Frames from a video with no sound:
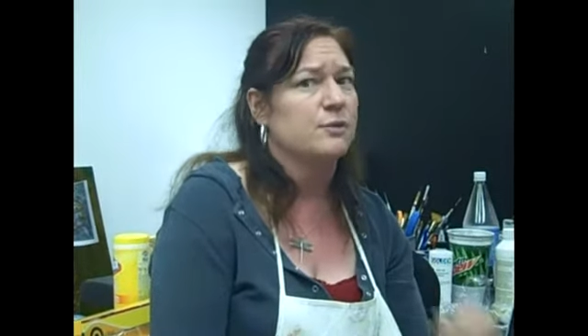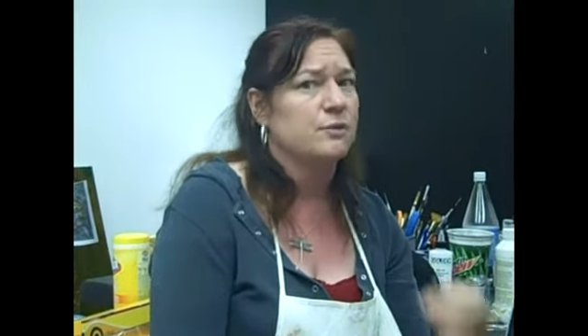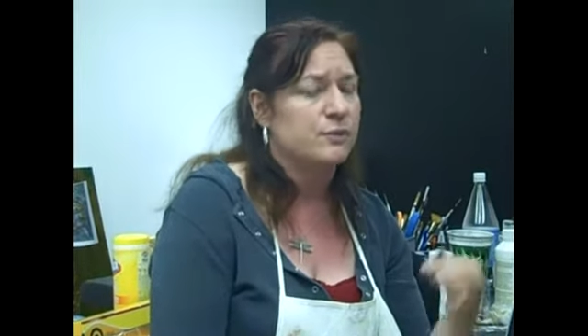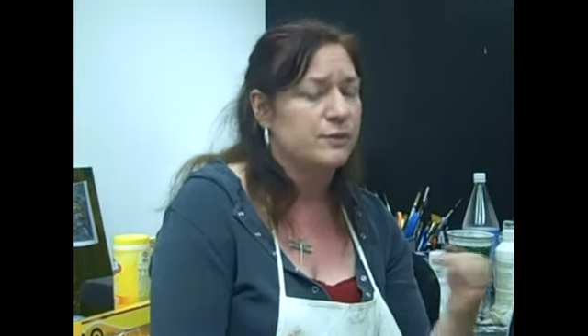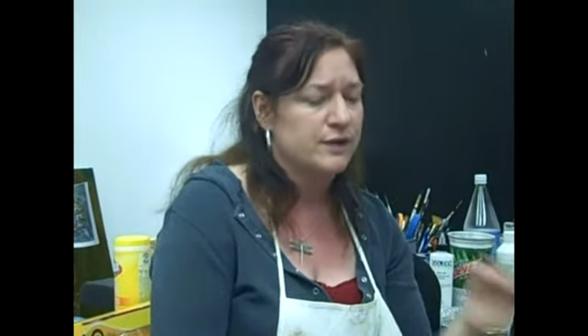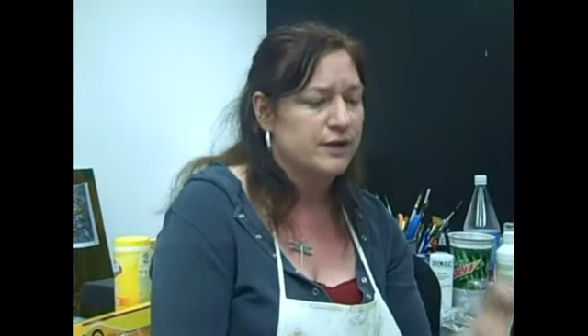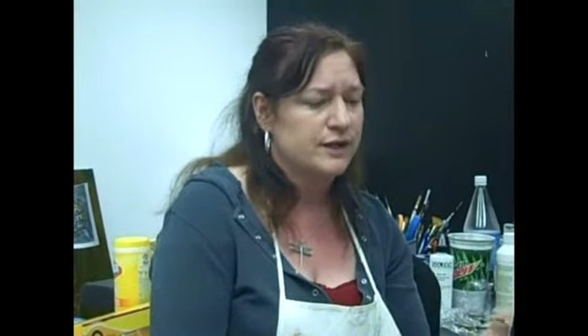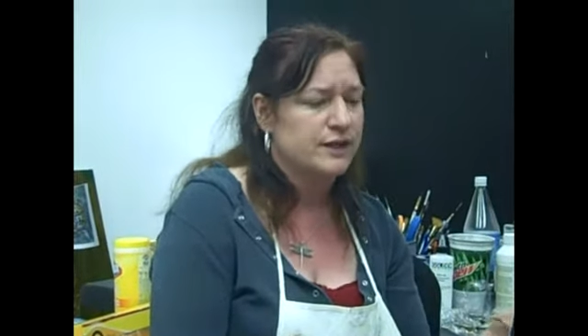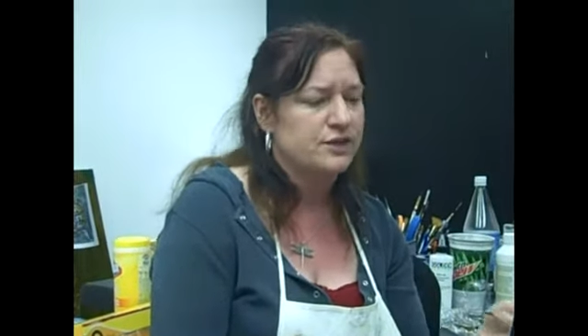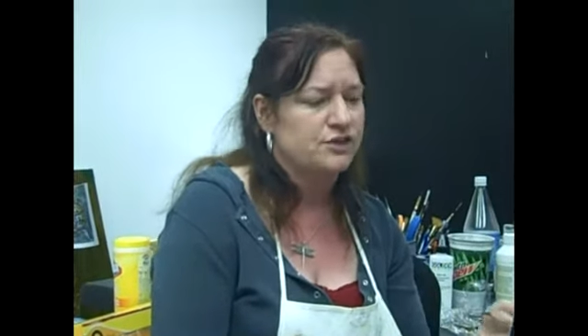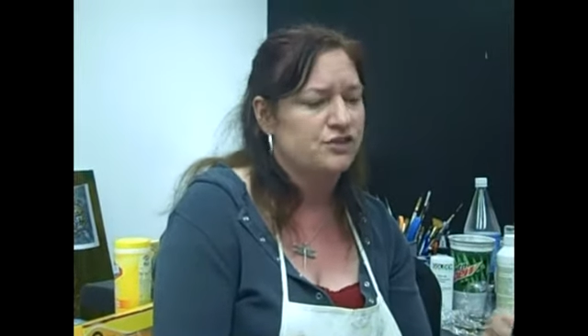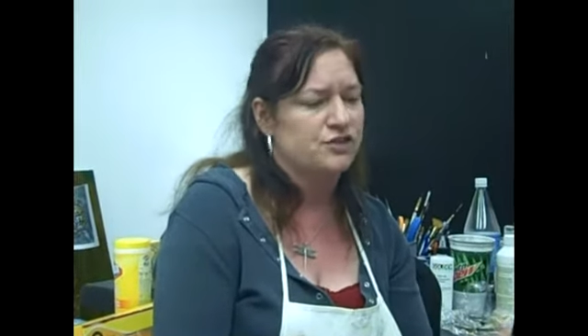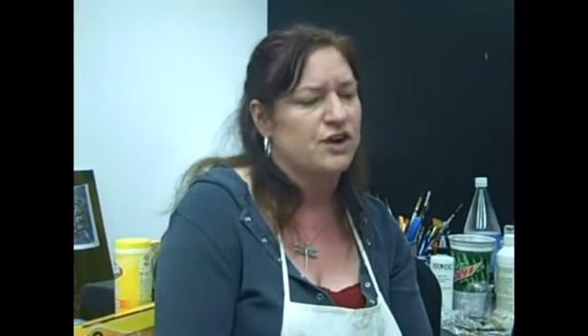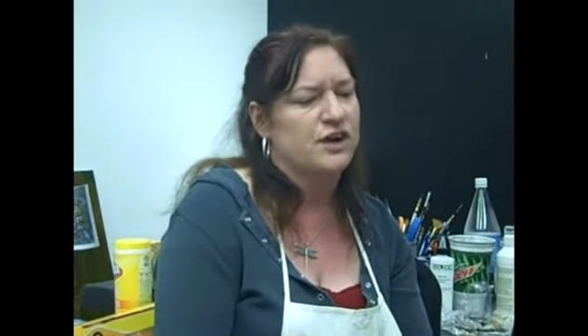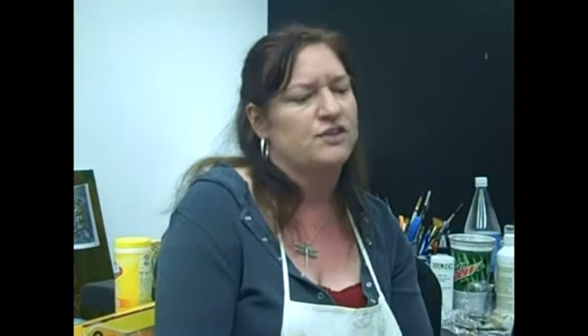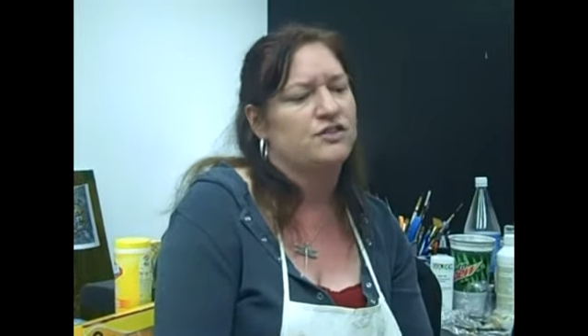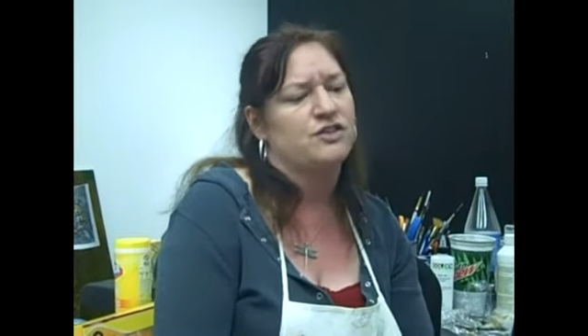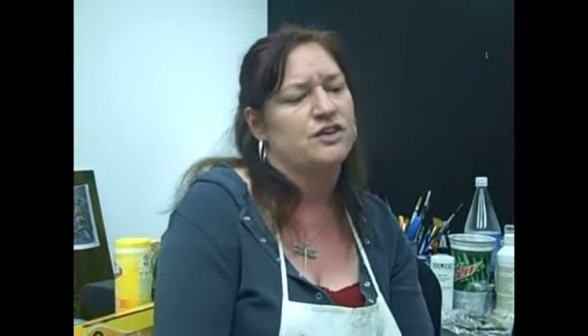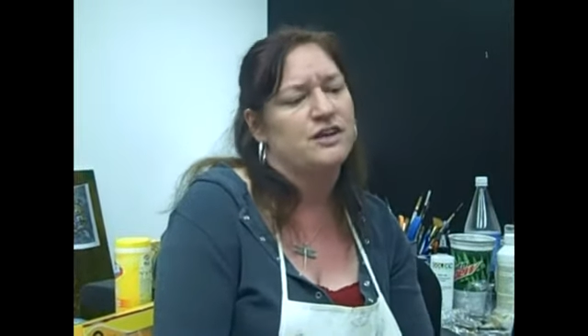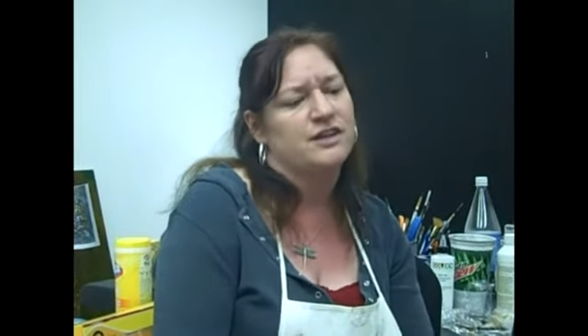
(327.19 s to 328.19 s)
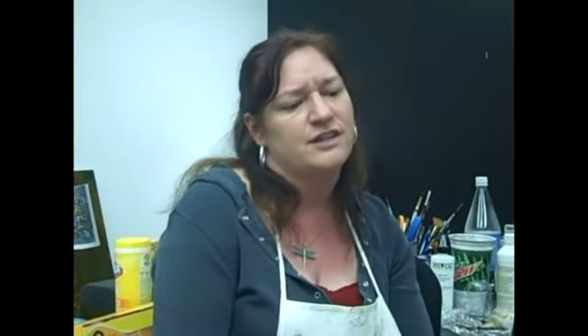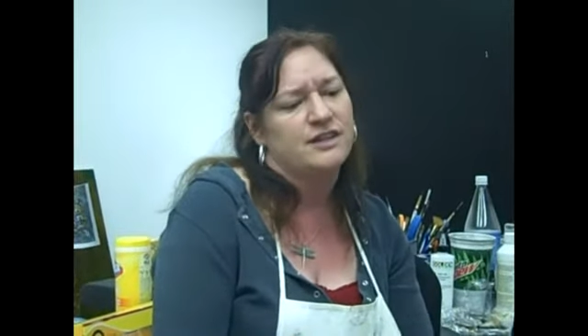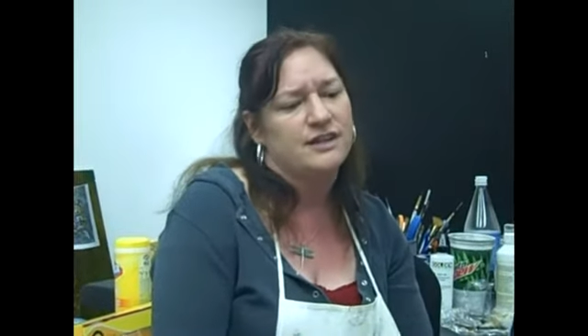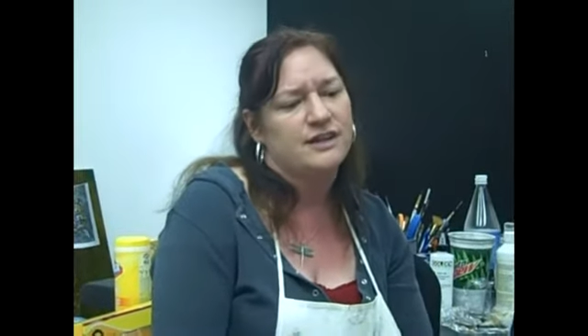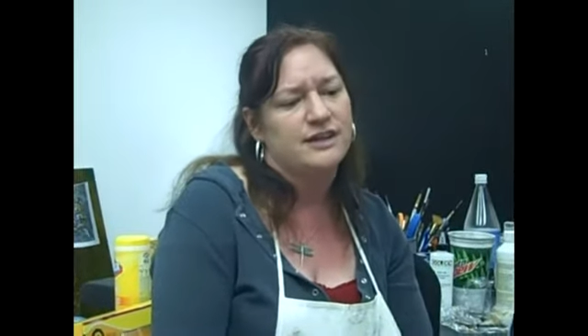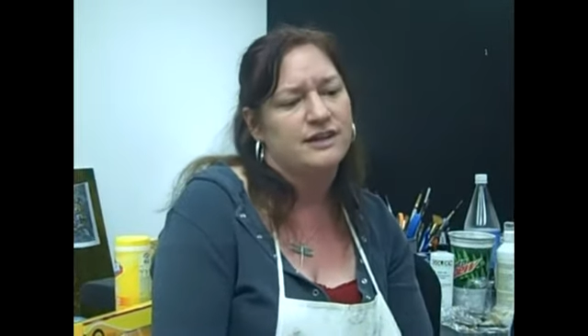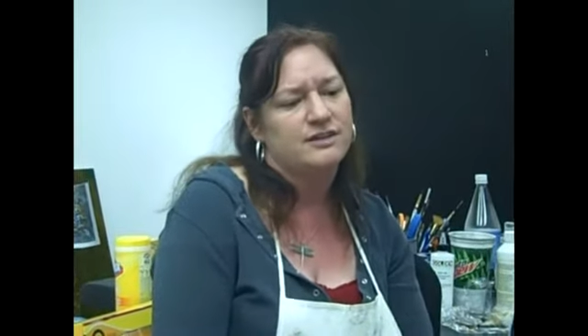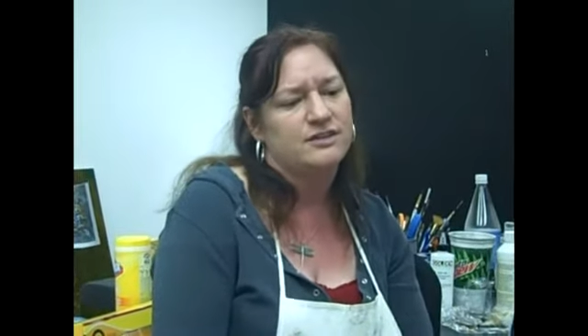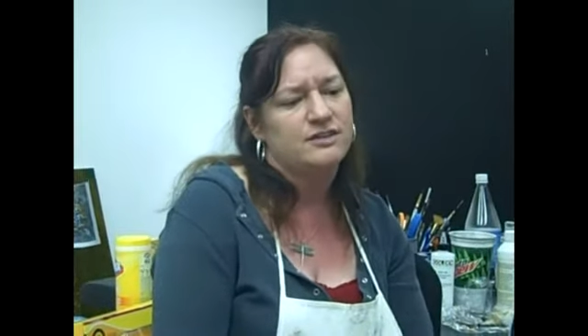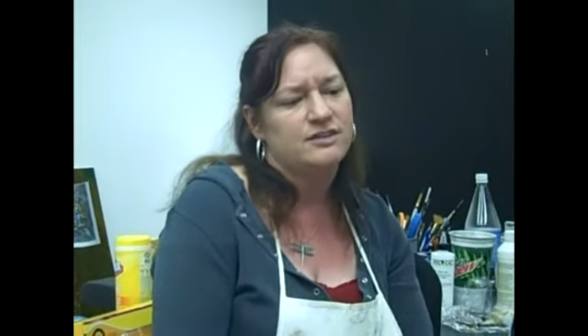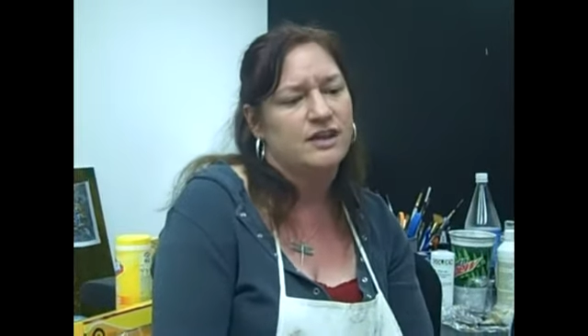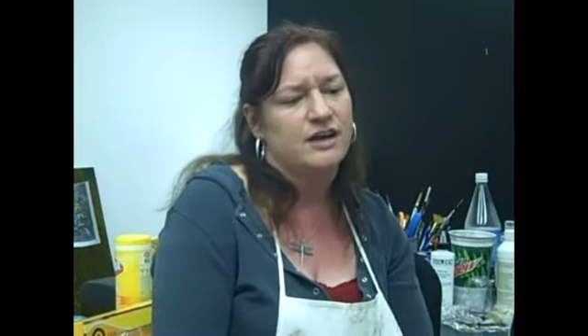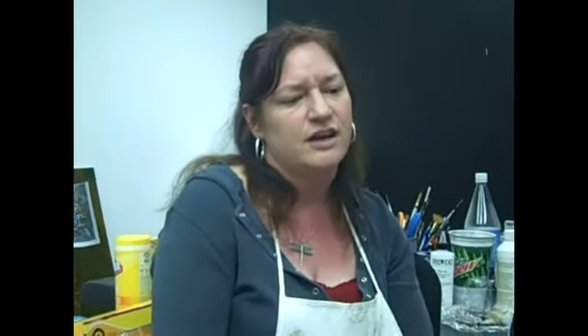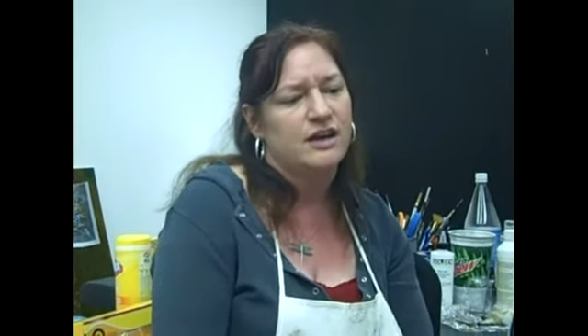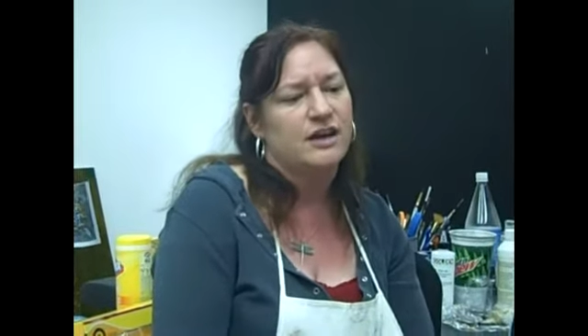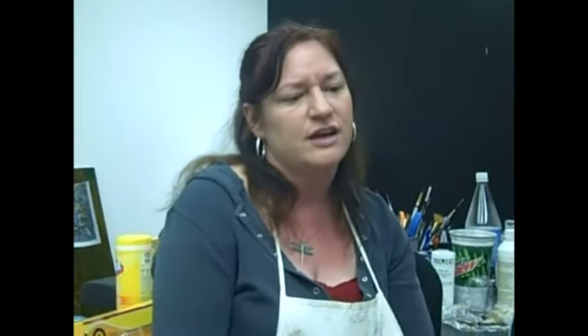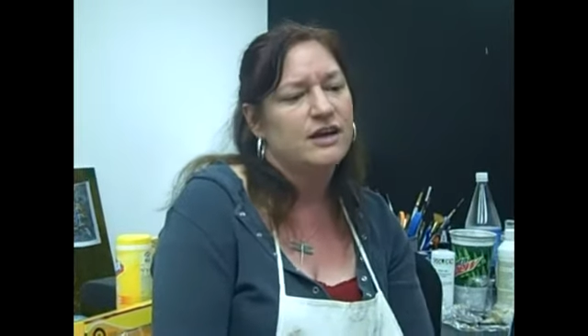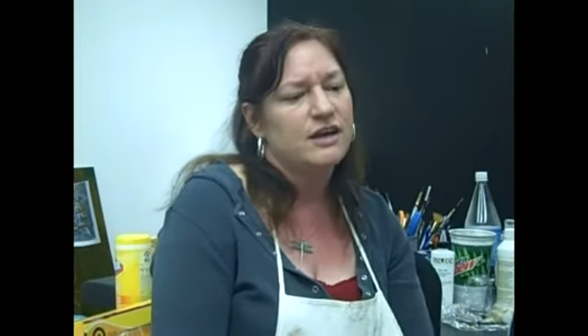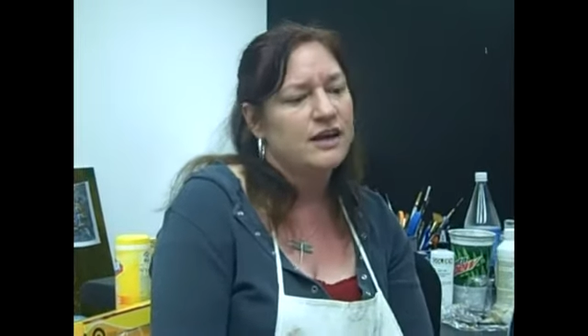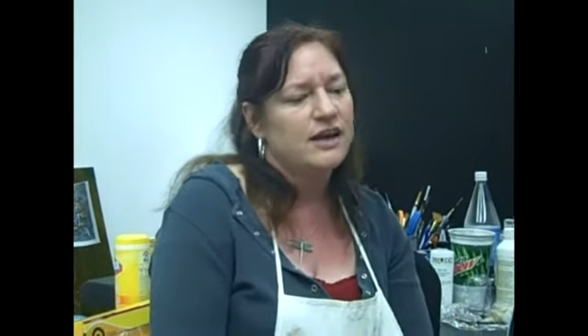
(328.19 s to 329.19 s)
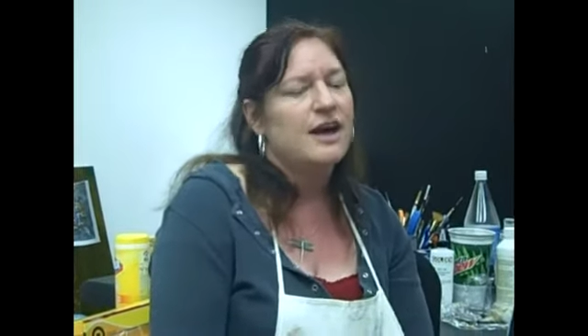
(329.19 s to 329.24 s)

like really tragic things. Uh,